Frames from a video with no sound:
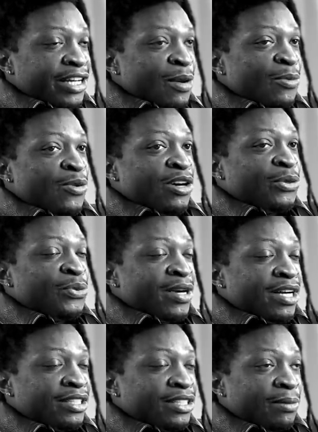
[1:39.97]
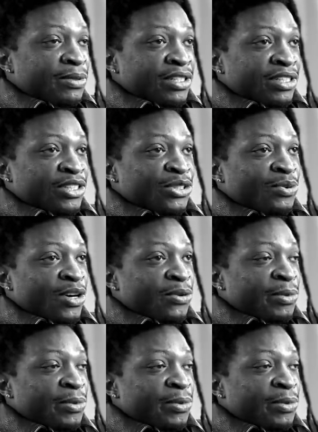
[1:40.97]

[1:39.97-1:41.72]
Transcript: I'm one who has substance as well,